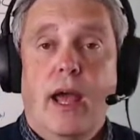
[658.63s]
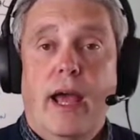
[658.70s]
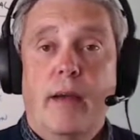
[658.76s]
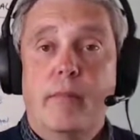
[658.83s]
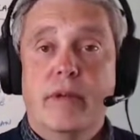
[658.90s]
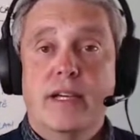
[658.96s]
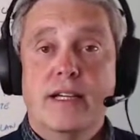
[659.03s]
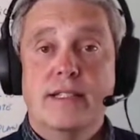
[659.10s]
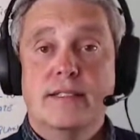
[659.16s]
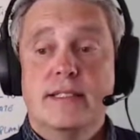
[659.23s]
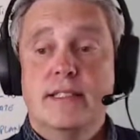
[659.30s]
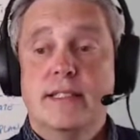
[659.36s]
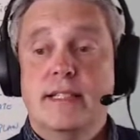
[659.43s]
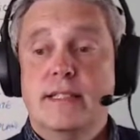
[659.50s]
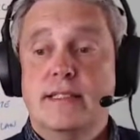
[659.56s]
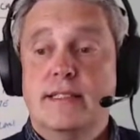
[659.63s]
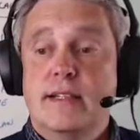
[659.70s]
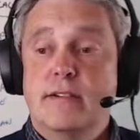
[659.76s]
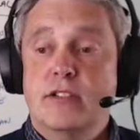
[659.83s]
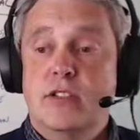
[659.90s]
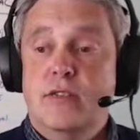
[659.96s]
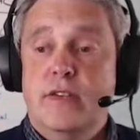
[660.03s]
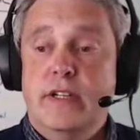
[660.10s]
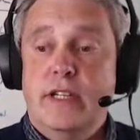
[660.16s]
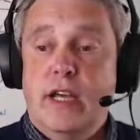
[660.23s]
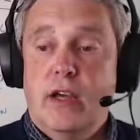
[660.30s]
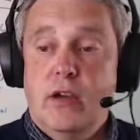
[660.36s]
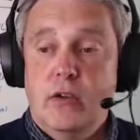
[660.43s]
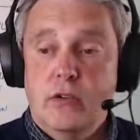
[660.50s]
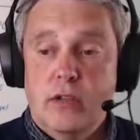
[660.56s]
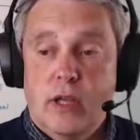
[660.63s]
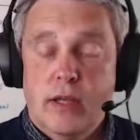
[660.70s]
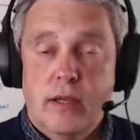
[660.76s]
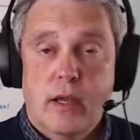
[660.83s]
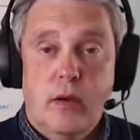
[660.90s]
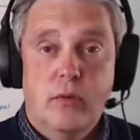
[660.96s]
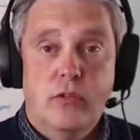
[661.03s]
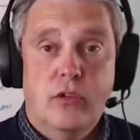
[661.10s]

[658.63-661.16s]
And because in this series of videos I'm going